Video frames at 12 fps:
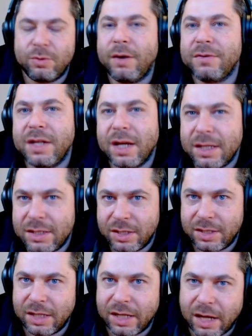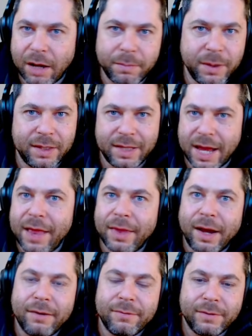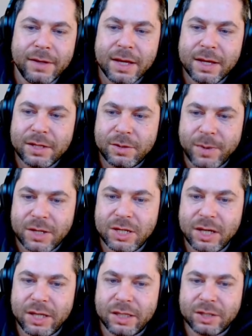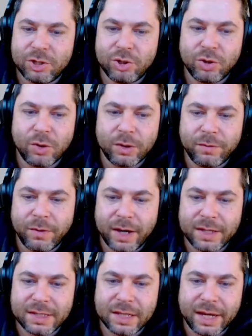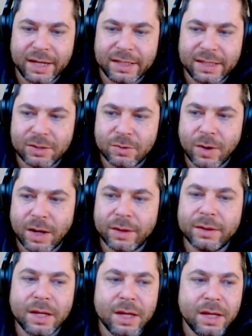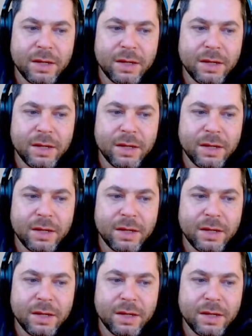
12 seconds is completely enough, especially in the short fights like this one.